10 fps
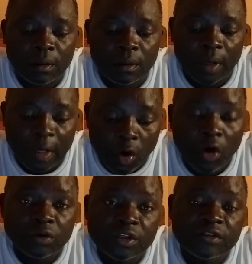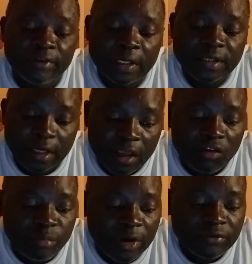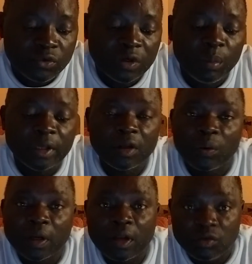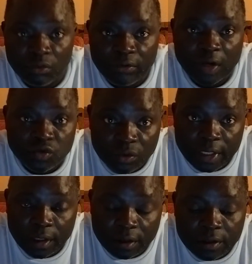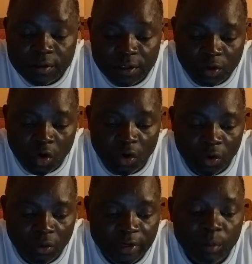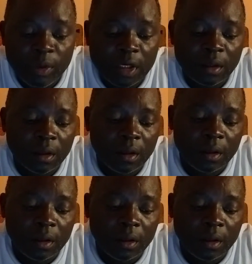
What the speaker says: and all these factors gave birth to the Banyarwanda that we found today in Eastern Congo, namely